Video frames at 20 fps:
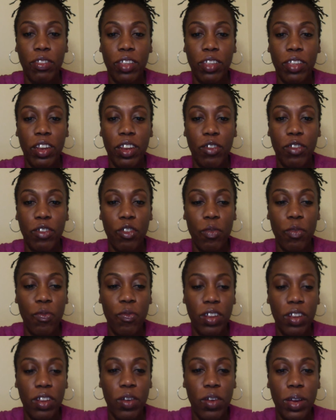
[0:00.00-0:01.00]
And I'm
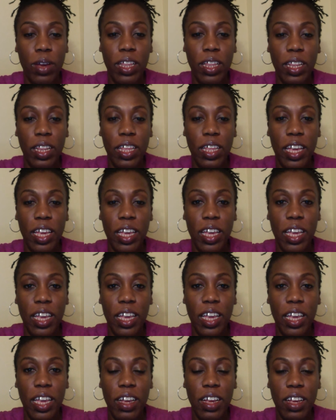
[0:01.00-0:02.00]
going to post it in the group
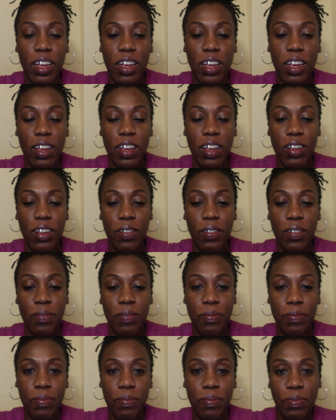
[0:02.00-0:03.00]
really
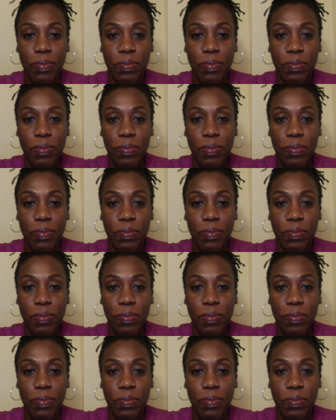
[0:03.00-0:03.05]
quickly.